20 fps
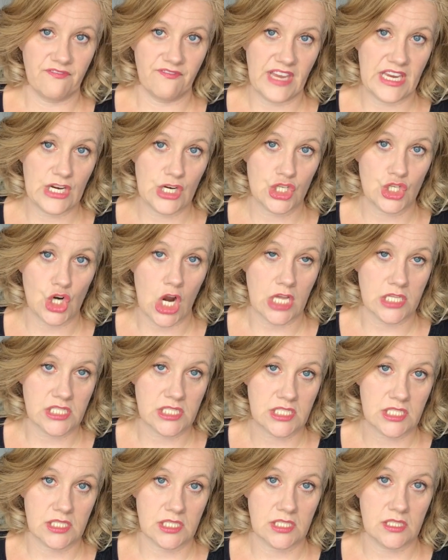Fingers
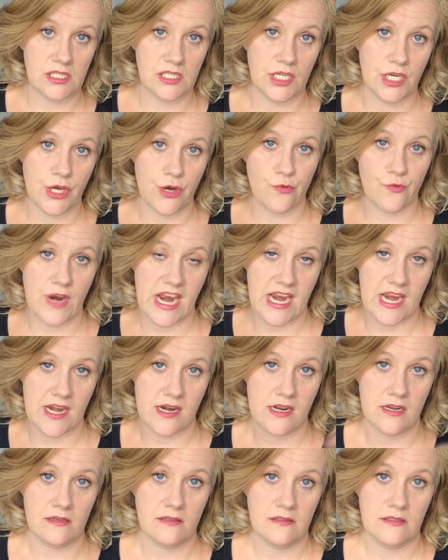crossed. No rain
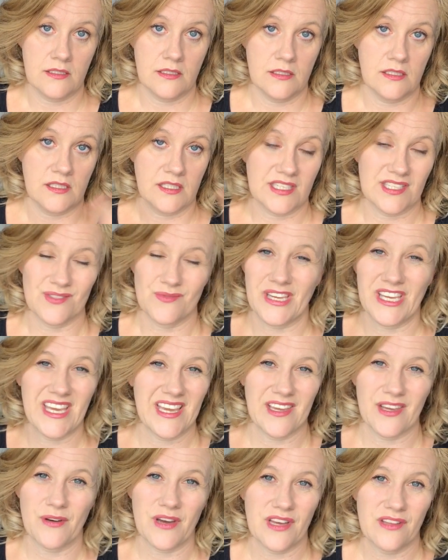because we
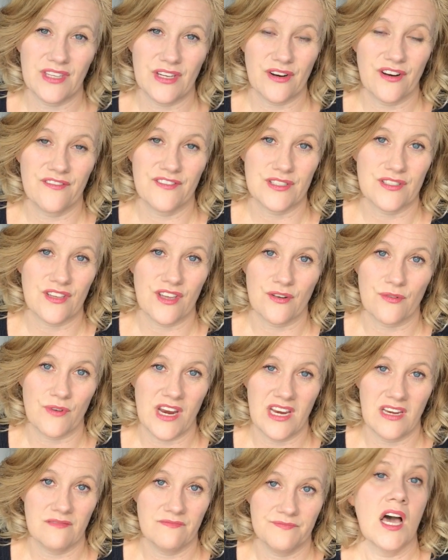can't go out there if it's going to
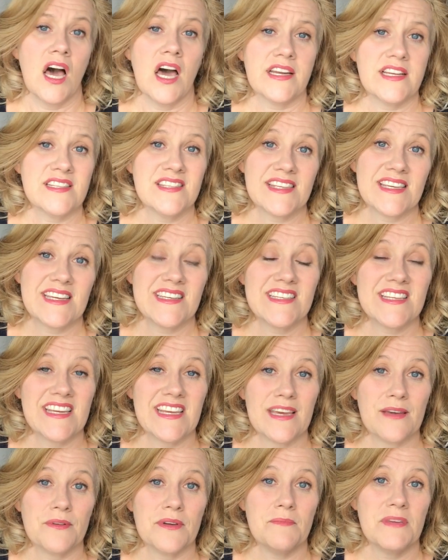rain. Honestly,
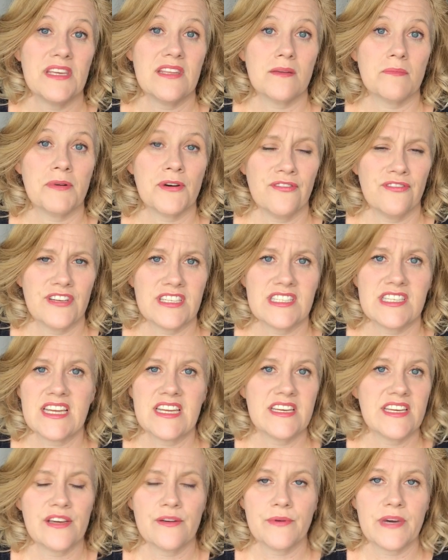today would be the perfect day
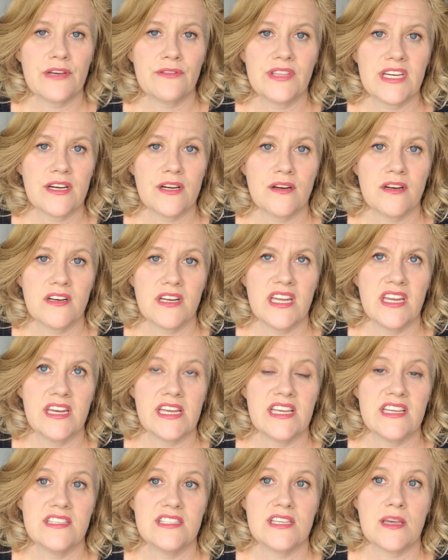to go out there. It
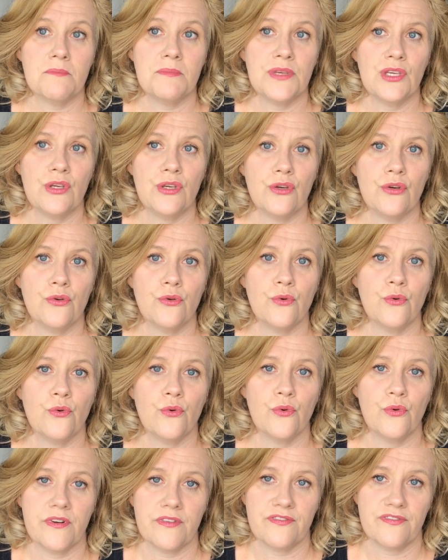is
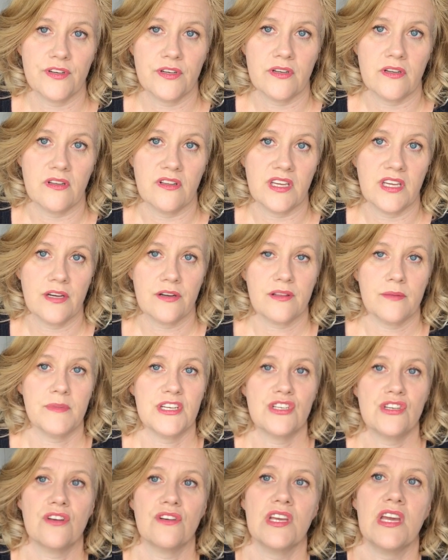beautiful. Here, let me
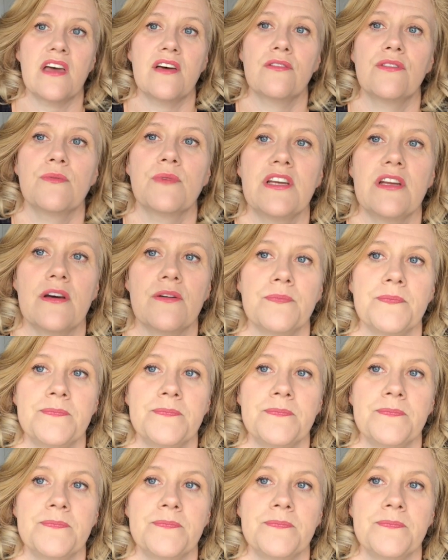show you out the window.